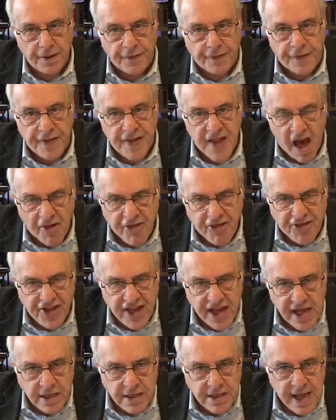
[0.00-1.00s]

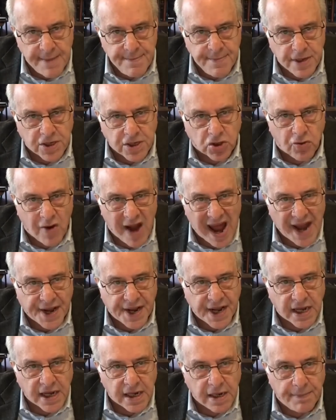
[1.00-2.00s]
Nothing
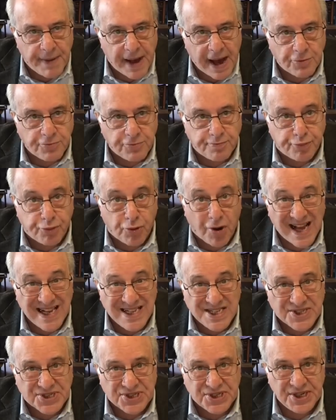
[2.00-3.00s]
democratic about
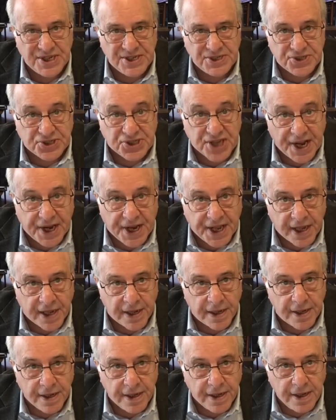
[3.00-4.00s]
price
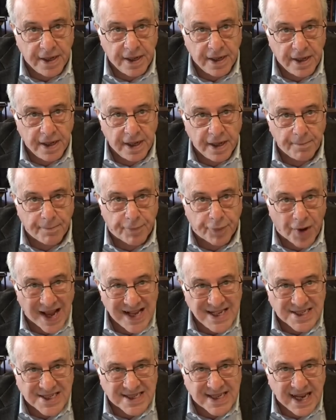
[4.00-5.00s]
setting.
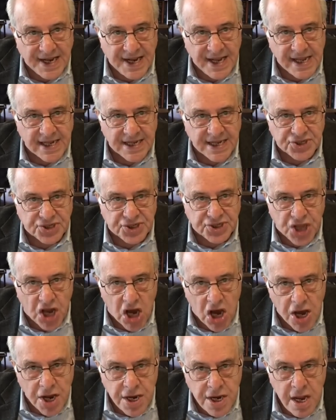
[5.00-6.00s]
Price setting is
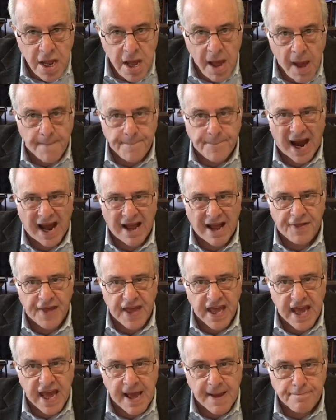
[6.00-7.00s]
done by
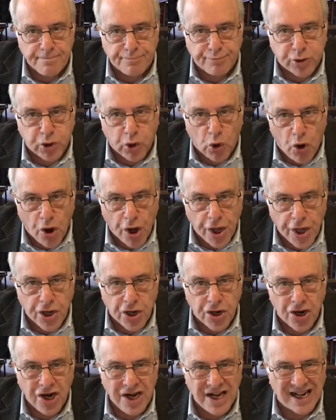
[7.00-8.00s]
the
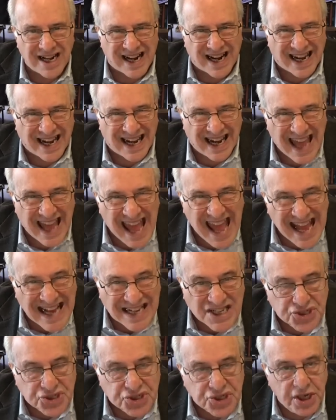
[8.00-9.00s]
employer
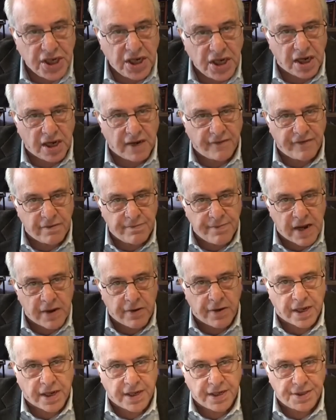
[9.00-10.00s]
class of
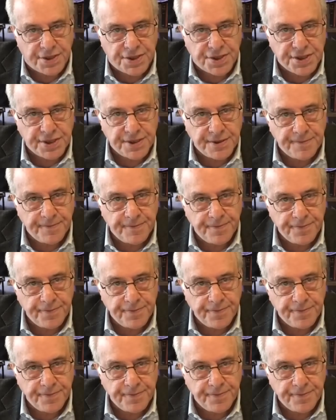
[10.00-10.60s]
Americans.